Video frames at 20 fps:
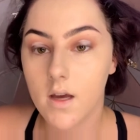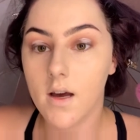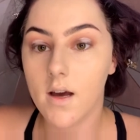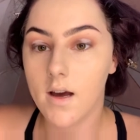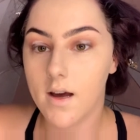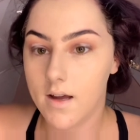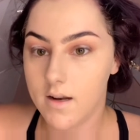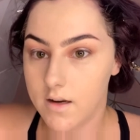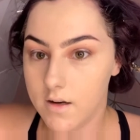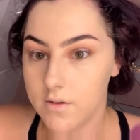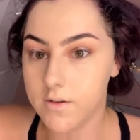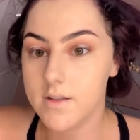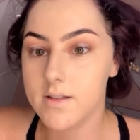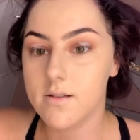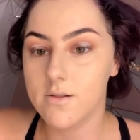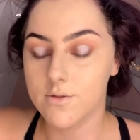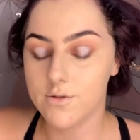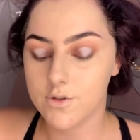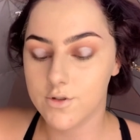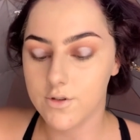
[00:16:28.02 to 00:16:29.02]
I know this
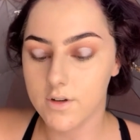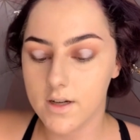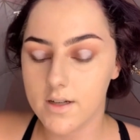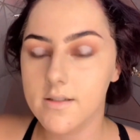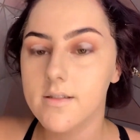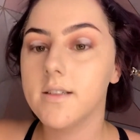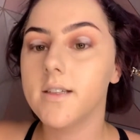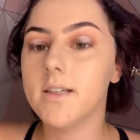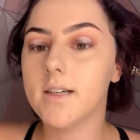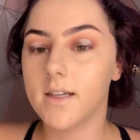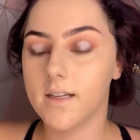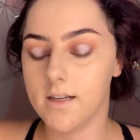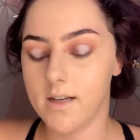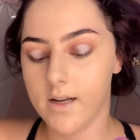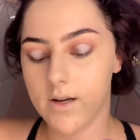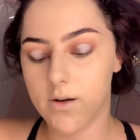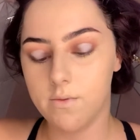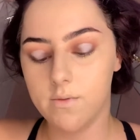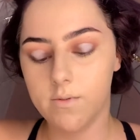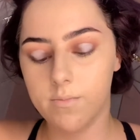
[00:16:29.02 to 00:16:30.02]
looks crazy, and
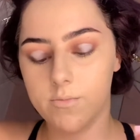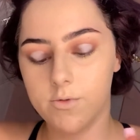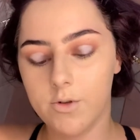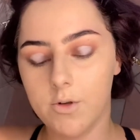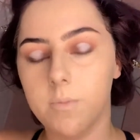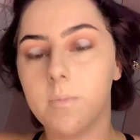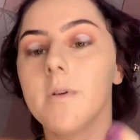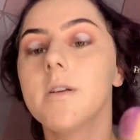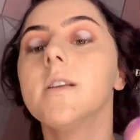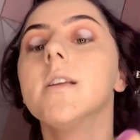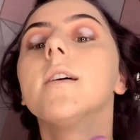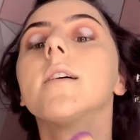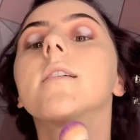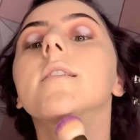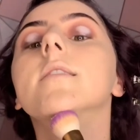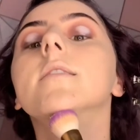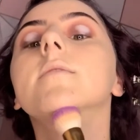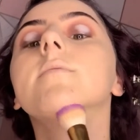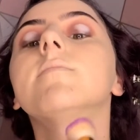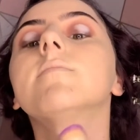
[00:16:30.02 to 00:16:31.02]
now I'm doing my neck
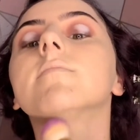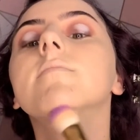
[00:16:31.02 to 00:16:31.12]
now.